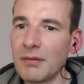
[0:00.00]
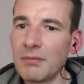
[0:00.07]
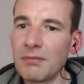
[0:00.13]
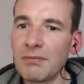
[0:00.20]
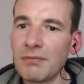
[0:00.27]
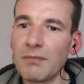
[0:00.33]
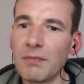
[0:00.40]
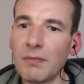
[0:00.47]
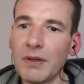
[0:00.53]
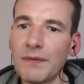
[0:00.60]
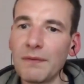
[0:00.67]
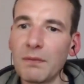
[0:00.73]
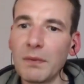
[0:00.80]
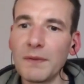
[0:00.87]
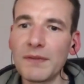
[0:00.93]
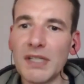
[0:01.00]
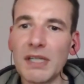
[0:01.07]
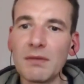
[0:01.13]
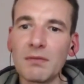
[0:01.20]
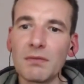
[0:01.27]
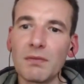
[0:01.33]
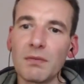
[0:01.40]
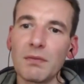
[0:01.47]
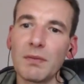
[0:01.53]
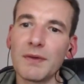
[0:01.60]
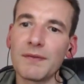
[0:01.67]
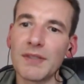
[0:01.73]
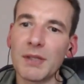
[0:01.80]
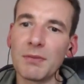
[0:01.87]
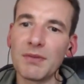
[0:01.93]
Um, we've we've seen
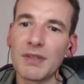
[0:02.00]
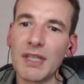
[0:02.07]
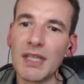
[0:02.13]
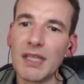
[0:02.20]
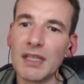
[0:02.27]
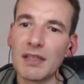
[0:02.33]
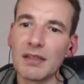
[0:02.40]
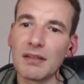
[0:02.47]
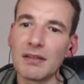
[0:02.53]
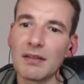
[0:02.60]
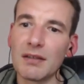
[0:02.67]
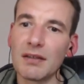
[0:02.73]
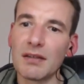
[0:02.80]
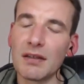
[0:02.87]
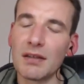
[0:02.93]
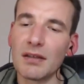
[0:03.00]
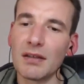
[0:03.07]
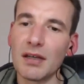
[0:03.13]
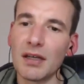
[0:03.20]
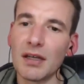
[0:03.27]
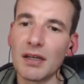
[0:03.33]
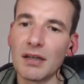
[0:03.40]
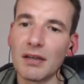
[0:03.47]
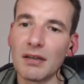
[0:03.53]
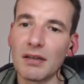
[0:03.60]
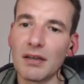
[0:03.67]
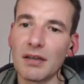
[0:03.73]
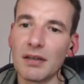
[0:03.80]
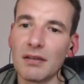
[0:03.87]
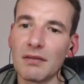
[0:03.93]
with some of the,
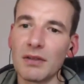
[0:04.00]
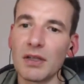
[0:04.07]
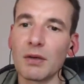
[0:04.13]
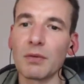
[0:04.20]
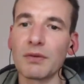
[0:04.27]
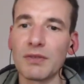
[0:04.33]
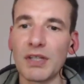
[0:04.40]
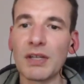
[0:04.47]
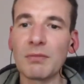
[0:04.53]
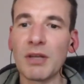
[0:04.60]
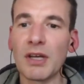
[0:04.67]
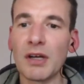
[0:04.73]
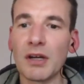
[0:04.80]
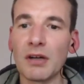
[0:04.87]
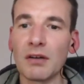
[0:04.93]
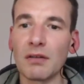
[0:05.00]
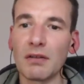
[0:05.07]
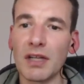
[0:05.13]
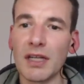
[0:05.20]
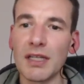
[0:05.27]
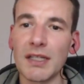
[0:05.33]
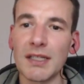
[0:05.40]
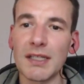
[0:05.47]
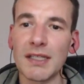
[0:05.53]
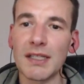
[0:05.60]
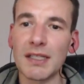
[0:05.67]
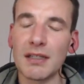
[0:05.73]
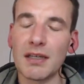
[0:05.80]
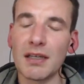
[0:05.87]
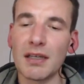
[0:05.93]
uh, you know, with Gmail
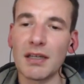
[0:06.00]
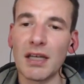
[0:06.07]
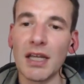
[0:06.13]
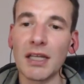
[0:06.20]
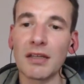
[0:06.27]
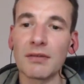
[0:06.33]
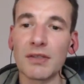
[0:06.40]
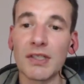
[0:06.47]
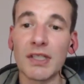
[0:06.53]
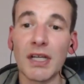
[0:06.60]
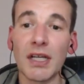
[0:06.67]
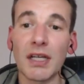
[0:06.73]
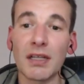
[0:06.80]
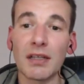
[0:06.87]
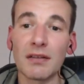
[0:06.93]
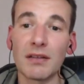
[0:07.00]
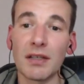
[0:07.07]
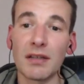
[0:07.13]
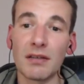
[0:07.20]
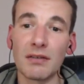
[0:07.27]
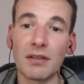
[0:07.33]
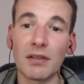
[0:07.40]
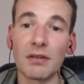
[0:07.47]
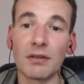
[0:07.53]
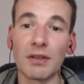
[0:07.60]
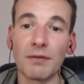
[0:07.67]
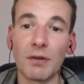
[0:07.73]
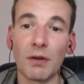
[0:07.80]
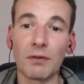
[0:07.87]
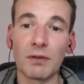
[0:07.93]
and uh, Hangouts Chat that, you know,
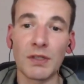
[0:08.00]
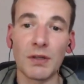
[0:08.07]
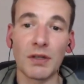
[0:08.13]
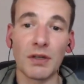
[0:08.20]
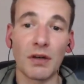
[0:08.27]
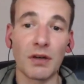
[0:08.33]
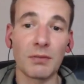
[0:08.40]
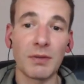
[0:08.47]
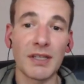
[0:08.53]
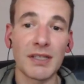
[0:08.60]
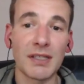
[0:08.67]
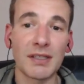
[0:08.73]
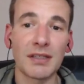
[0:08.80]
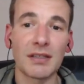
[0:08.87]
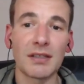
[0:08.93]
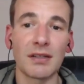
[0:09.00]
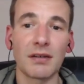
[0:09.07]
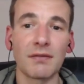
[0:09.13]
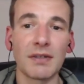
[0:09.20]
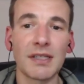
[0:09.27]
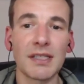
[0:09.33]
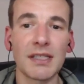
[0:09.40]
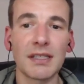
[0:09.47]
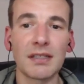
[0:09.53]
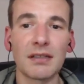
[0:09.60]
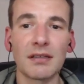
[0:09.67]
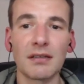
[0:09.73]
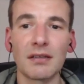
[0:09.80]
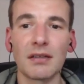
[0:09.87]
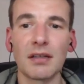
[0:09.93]
they've gone to a card-based service.
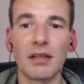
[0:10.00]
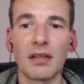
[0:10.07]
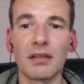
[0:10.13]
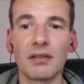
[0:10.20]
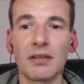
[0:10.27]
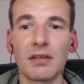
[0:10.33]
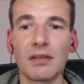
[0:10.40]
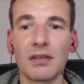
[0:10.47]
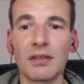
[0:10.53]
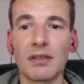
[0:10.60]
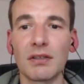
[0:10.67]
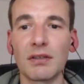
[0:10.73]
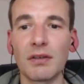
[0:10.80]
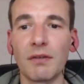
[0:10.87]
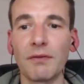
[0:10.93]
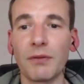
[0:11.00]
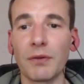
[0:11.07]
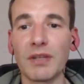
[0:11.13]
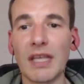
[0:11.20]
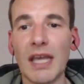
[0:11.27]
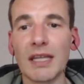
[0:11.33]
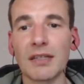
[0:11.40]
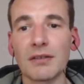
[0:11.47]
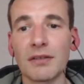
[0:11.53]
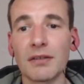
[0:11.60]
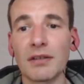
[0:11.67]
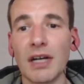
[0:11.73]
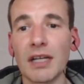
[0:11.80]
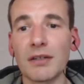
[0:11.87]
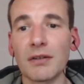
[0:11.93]
Uh, do, for the
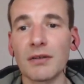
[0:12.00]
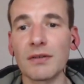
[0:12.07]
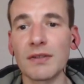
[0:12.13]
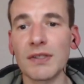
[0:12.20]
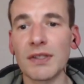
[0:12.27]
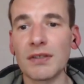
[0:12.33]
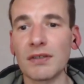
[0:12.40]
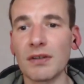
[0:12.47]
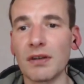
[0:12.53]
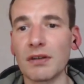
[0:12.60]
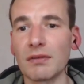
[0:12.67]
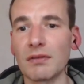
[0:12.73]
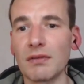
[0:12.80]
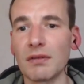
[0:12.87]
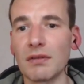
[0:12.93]
editor add-ons, or